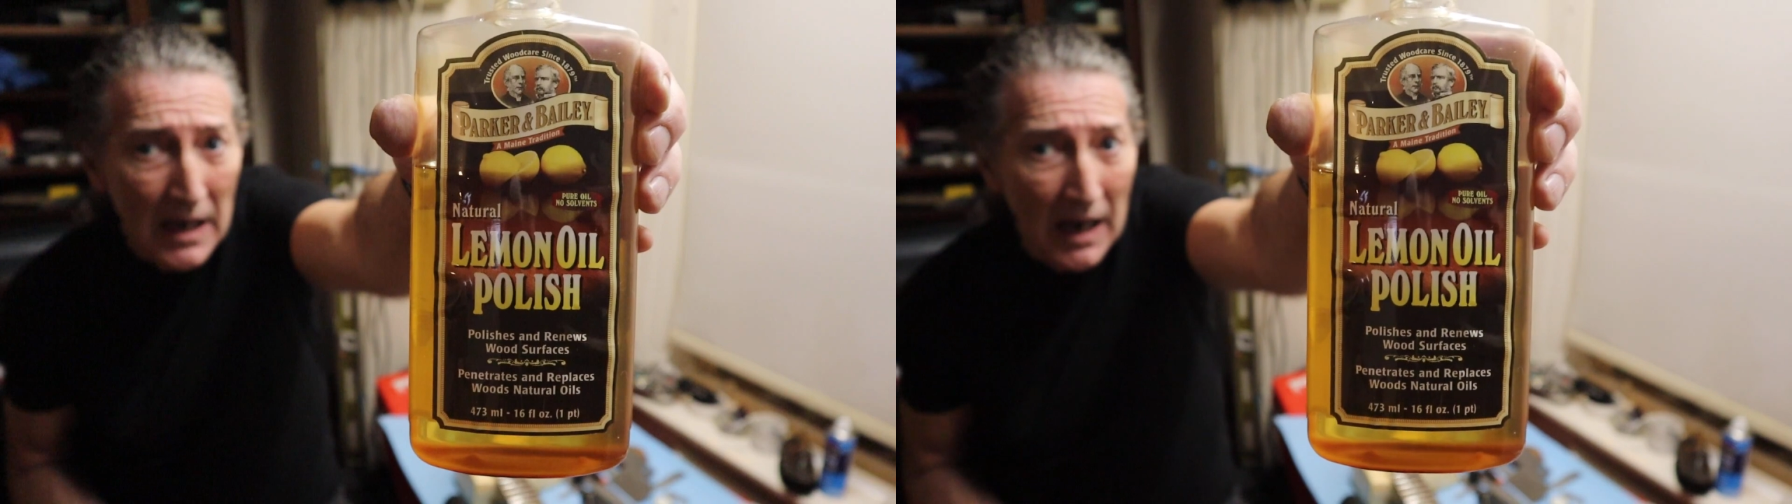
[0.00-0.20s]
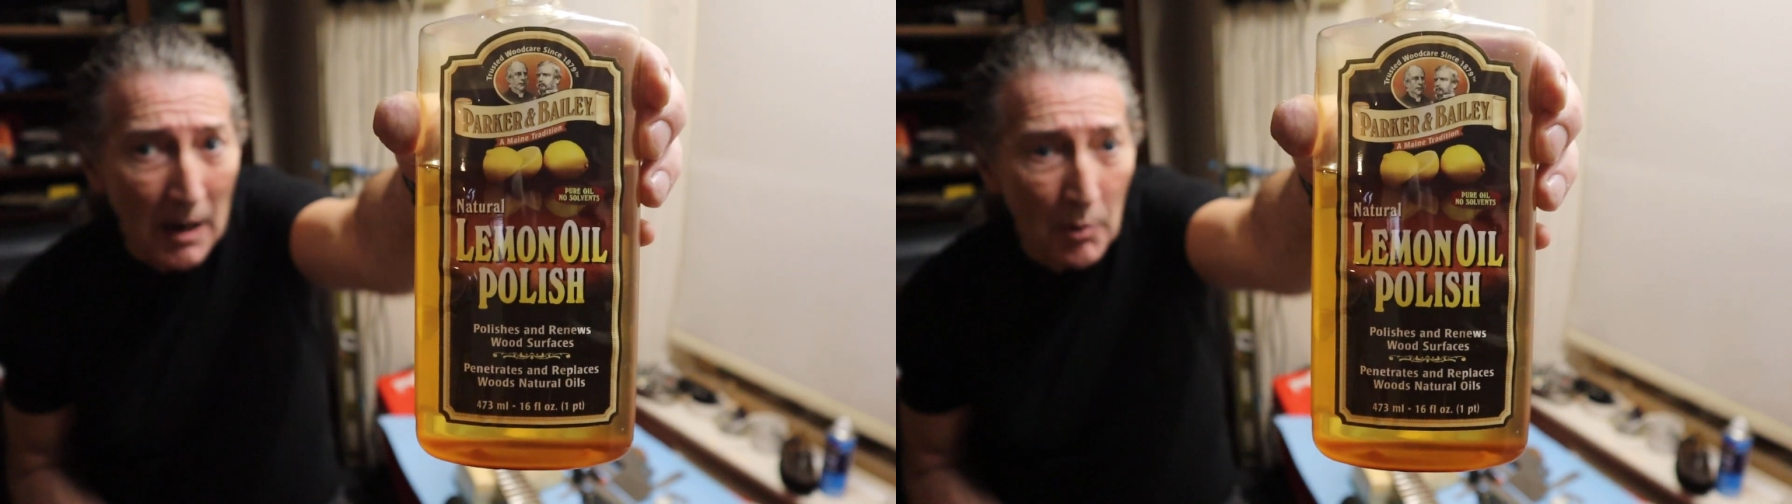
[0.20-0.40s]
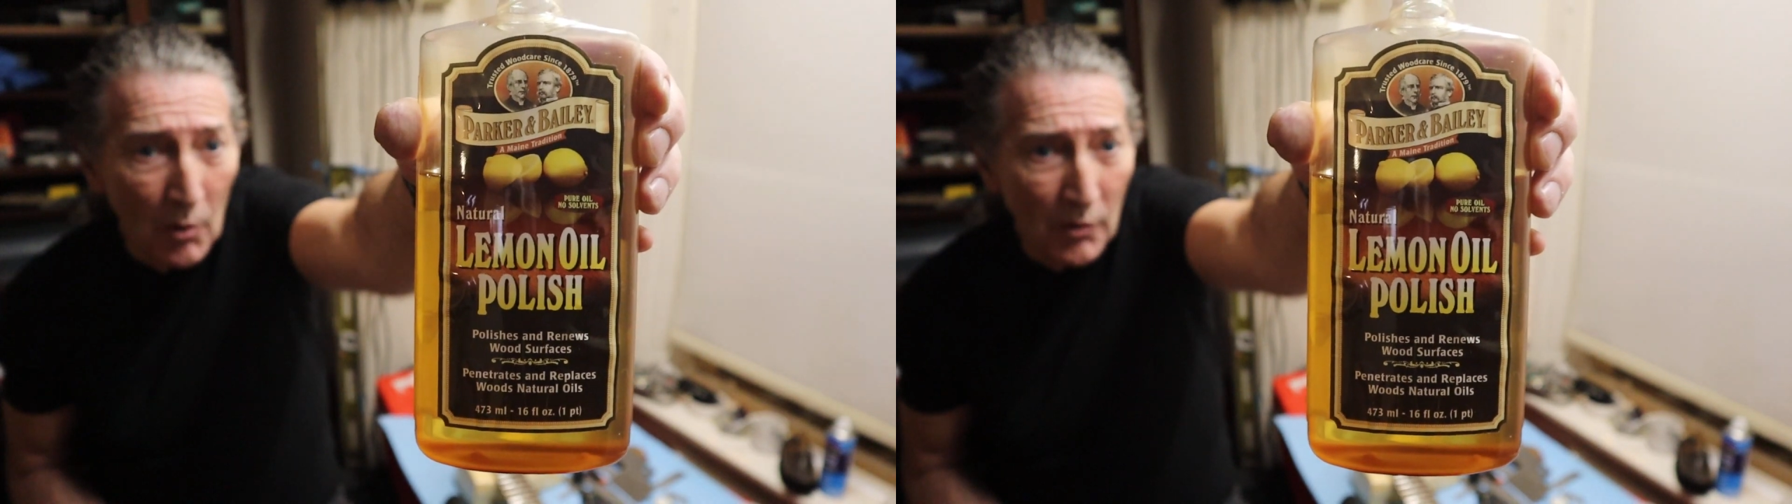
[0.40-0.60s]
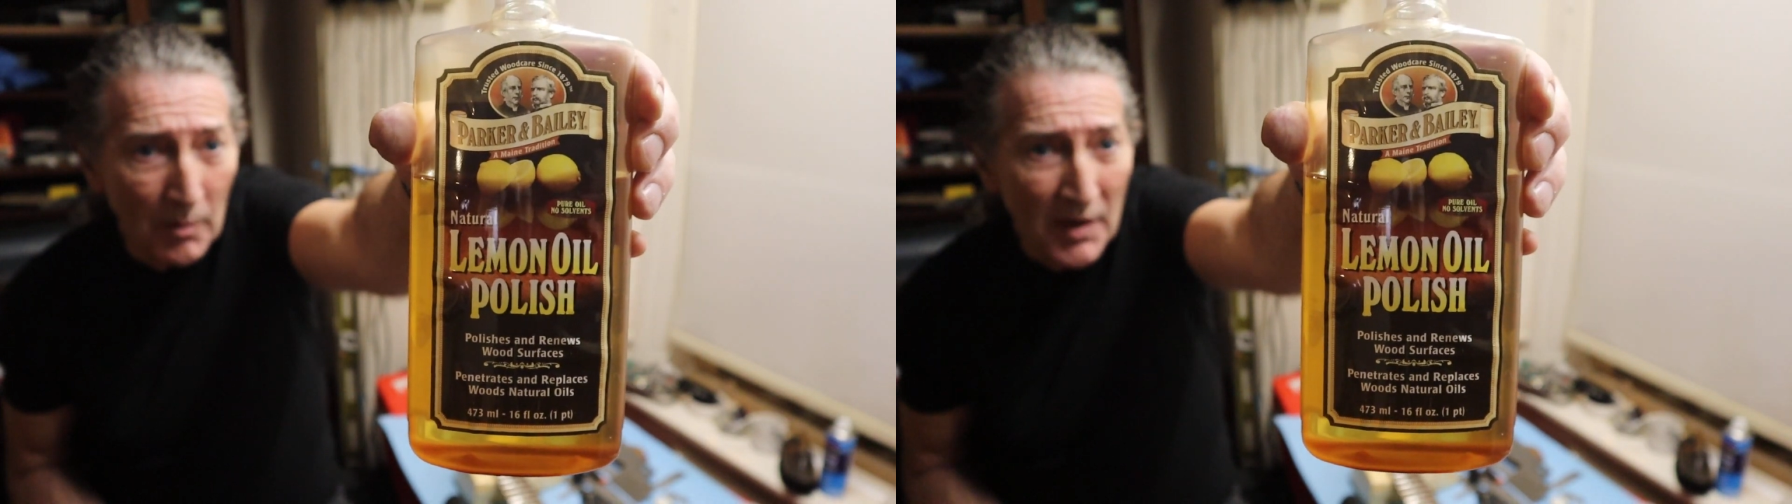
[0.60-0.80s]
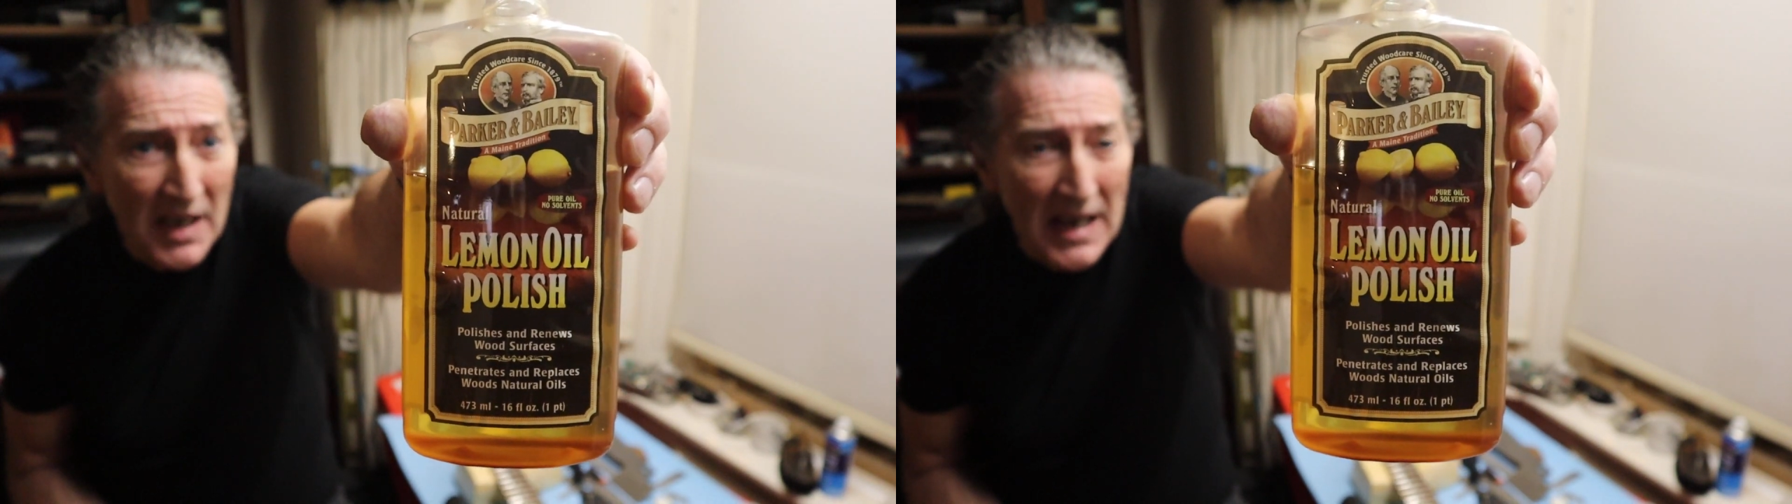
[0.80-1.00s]
I bought
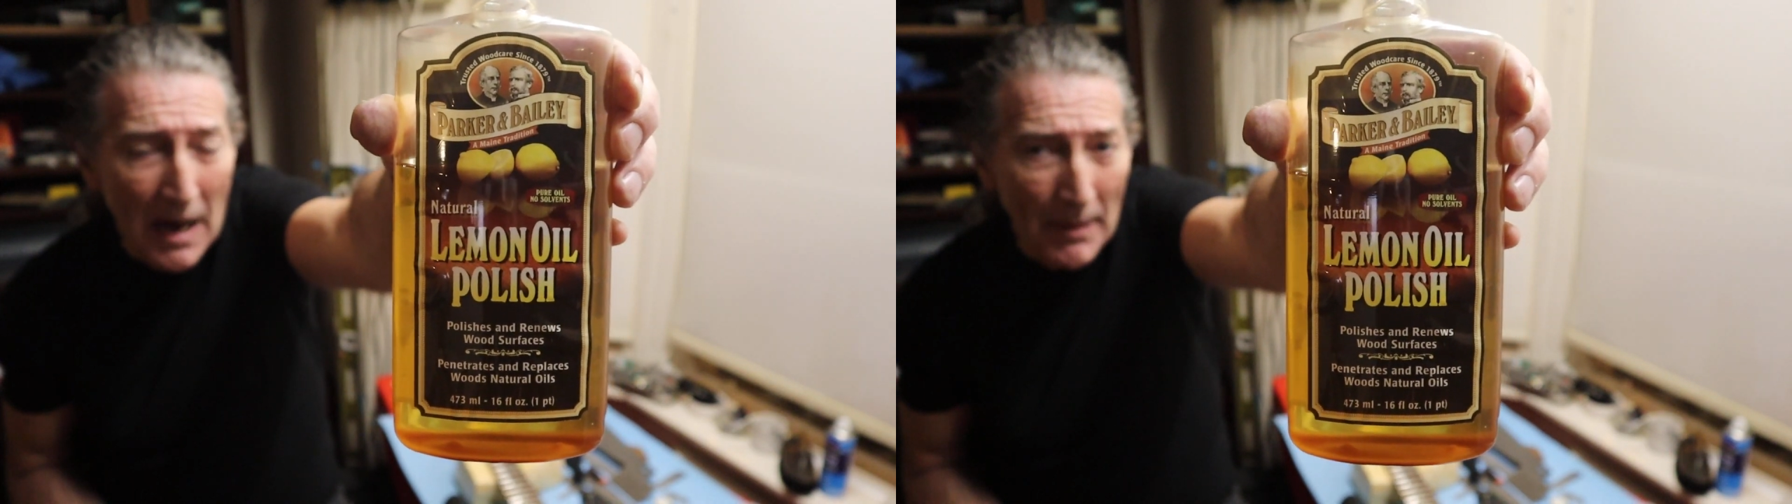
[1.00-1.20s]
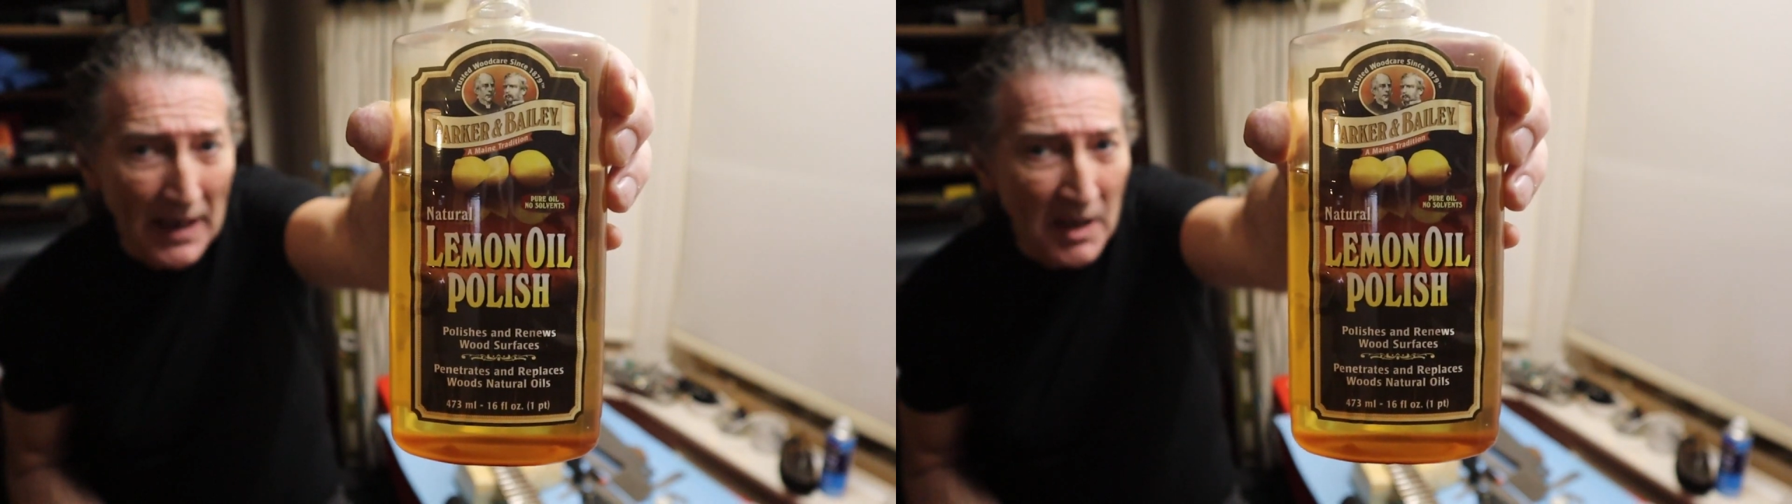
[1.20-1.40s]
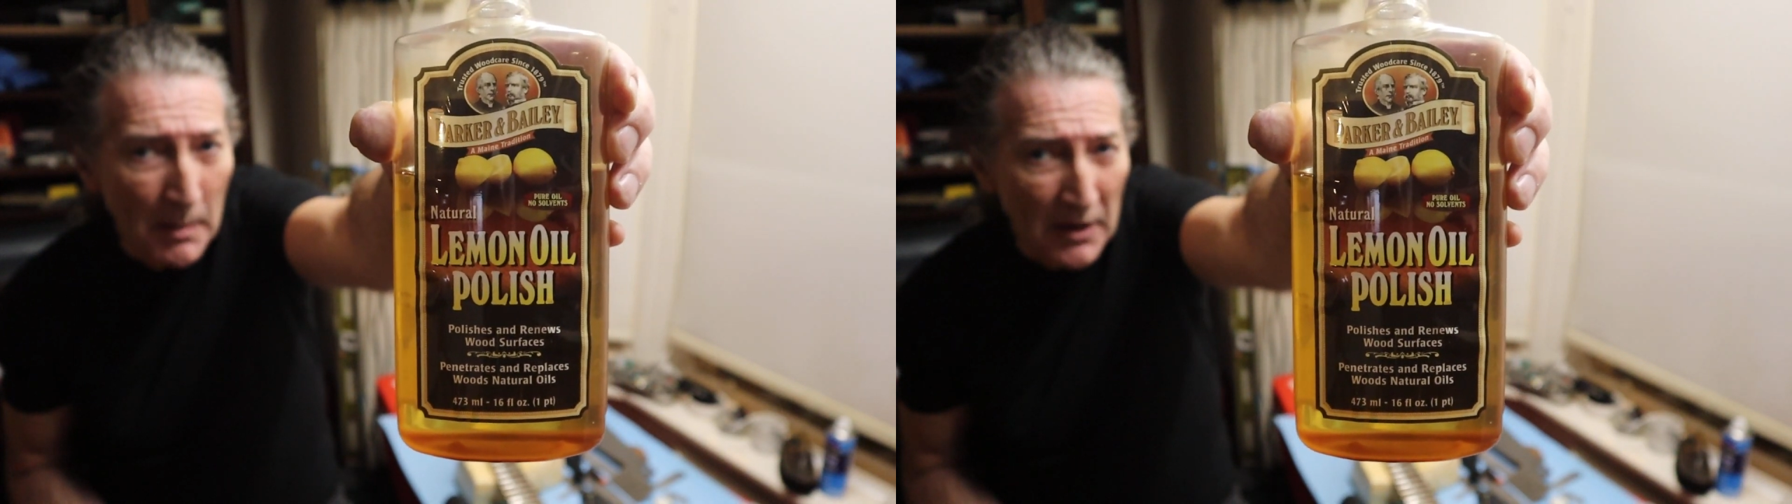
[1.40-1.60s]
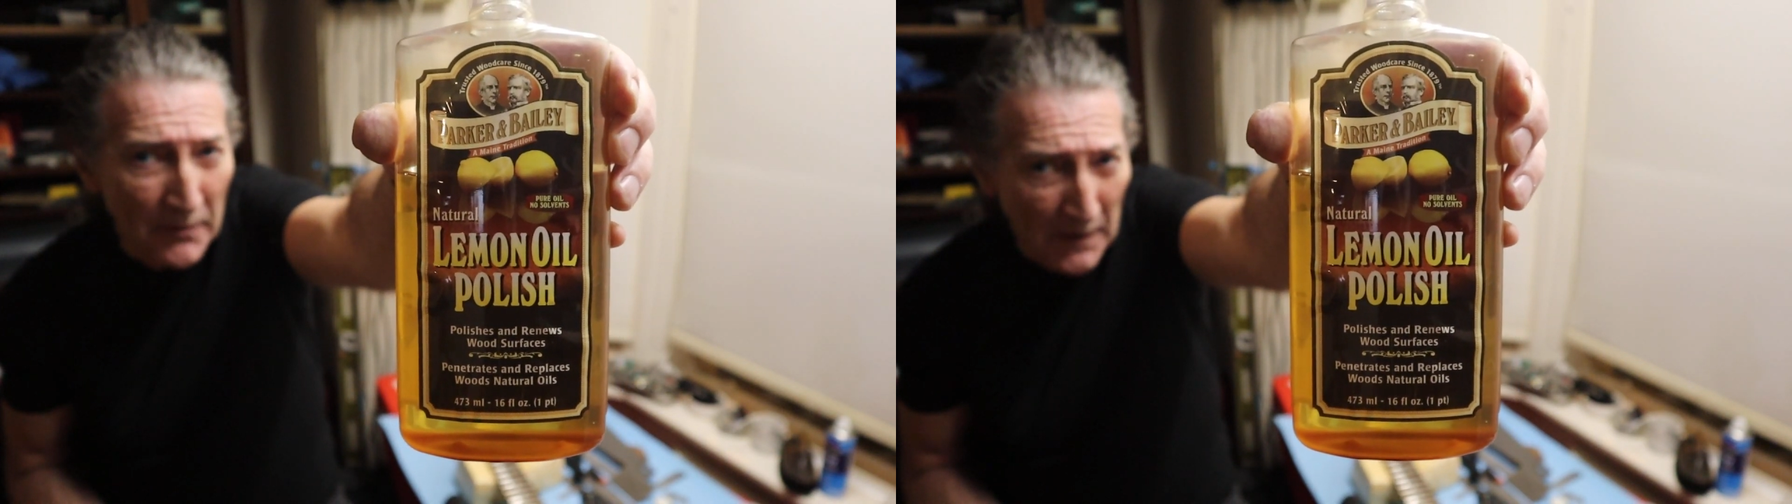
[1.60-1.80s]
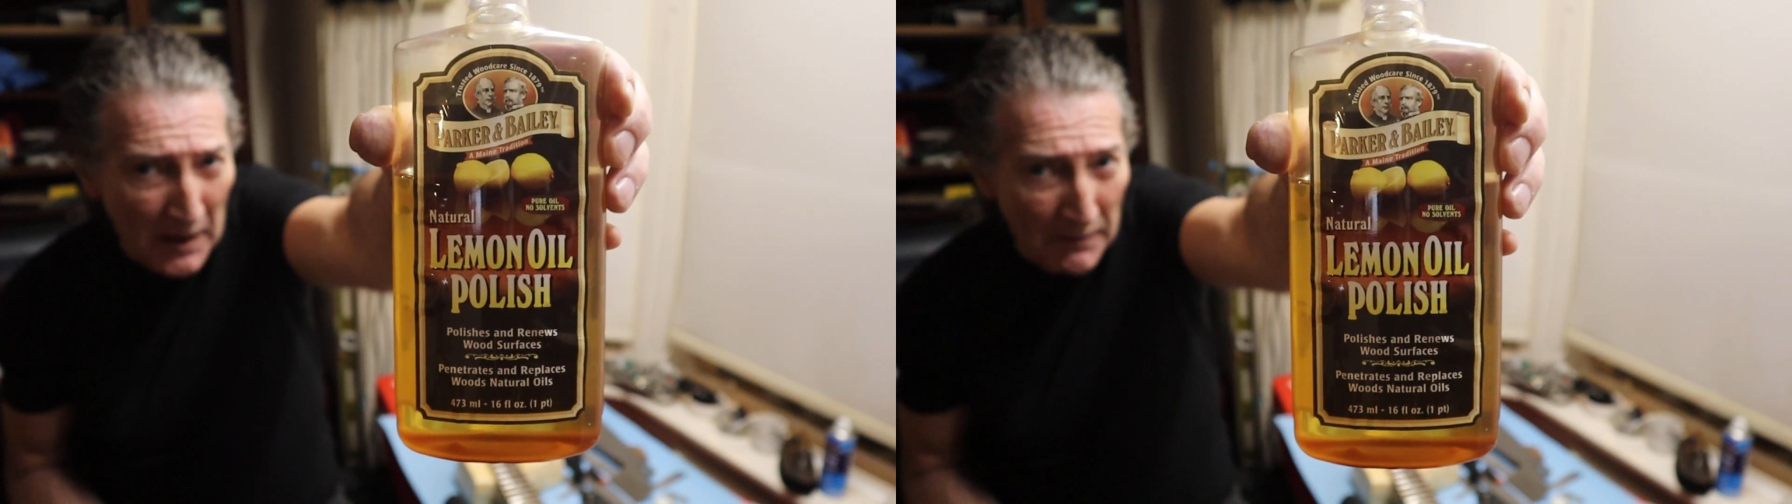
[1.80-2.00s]
from TK Maxx about
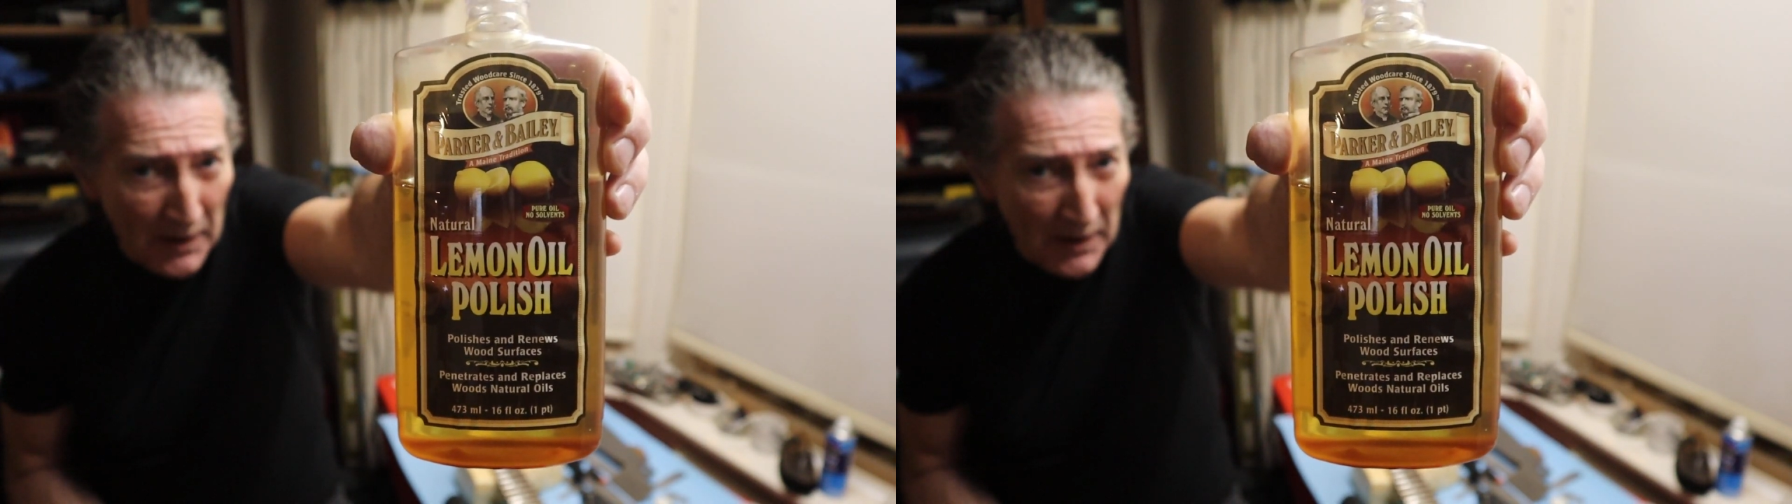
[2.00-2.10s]
5